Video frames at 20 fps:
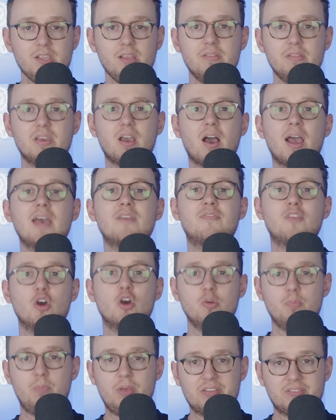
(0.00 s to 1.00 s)
The
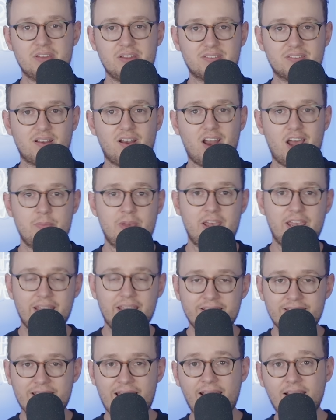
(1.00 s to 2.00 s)
IFO Business Climate
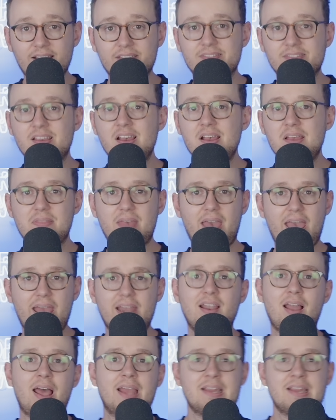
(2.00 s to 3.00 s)
Index, the
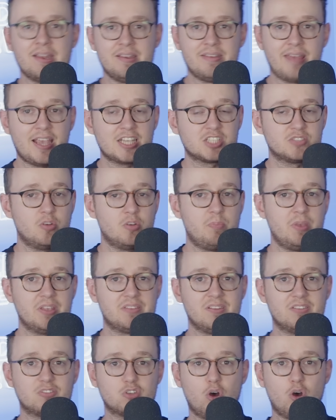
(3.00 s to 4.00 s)
headline index for
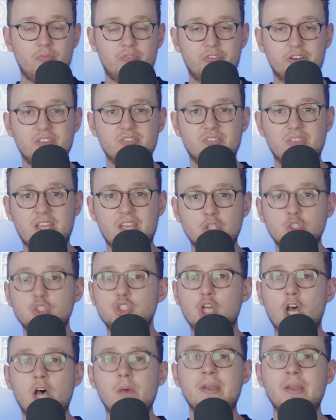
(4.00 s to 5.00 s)
business confidence in
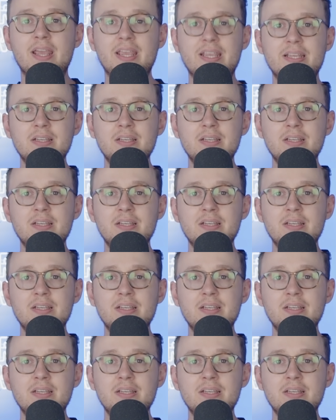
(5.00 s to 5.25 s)
Germany,